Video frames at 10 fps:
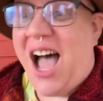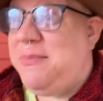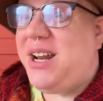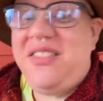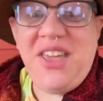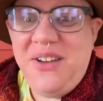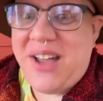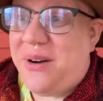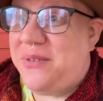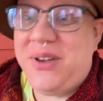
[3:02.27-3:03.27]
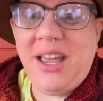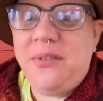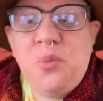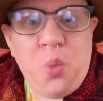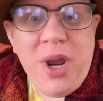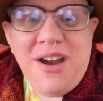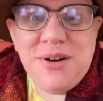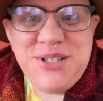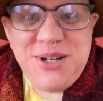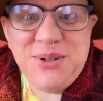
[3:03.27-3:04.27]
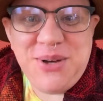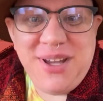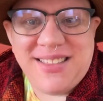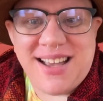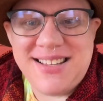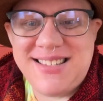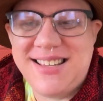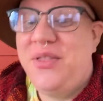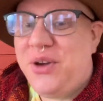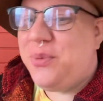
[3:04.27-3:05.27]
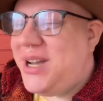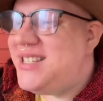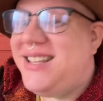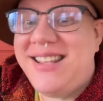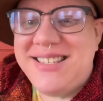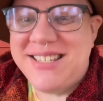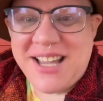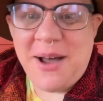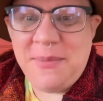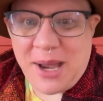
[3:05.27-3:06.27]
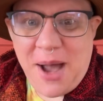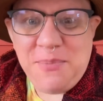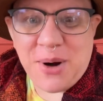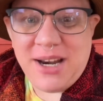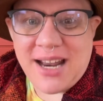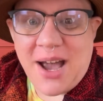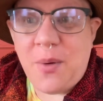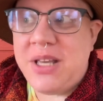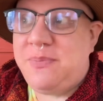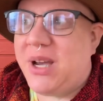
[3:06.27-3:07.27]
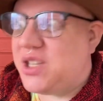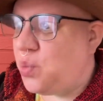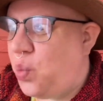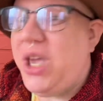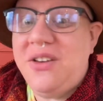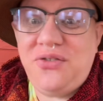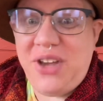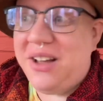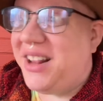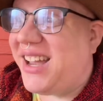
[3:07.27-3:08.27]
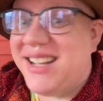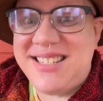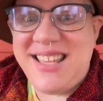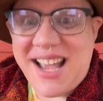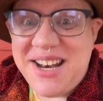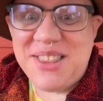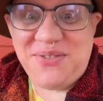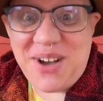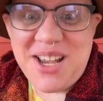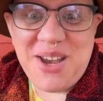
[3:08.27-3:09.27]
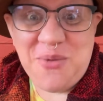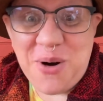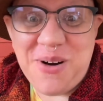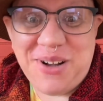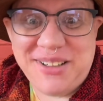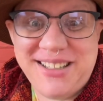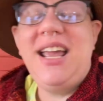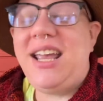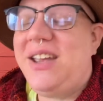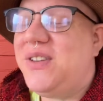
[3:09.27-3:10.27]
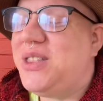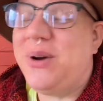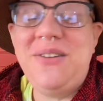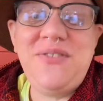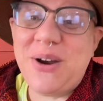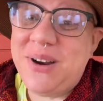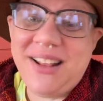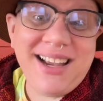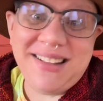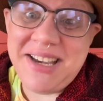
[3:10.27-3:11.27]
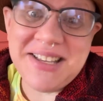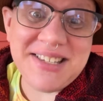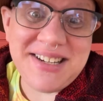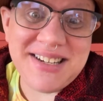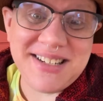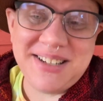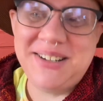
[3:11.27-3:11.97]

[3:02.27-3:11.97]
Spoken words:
I mean, think of how we are still doing this. The reason this is coming up right now is because we feel like it's the end of the fucking world, even though it very likely isn't.